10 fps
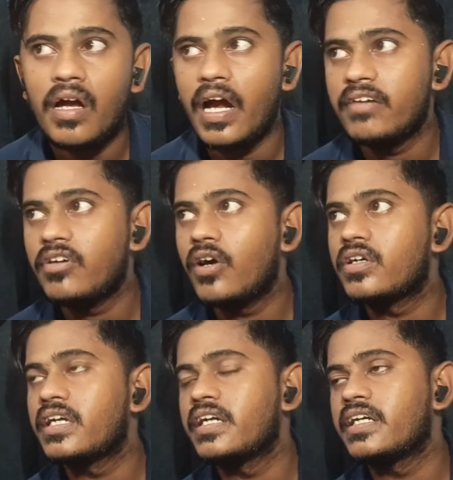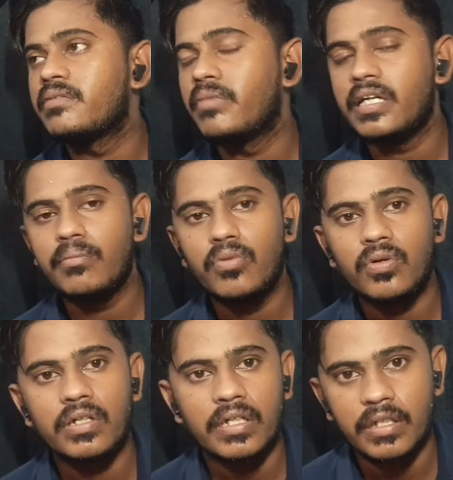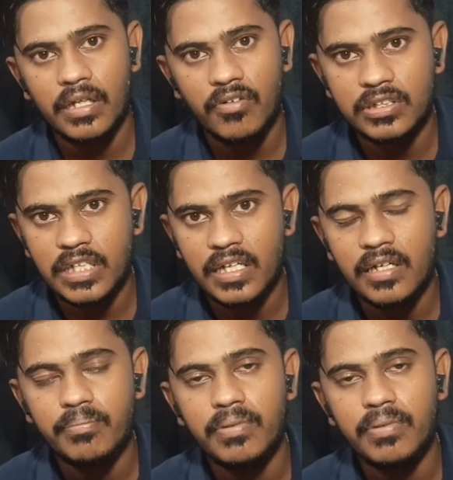and we have created many more in our channel.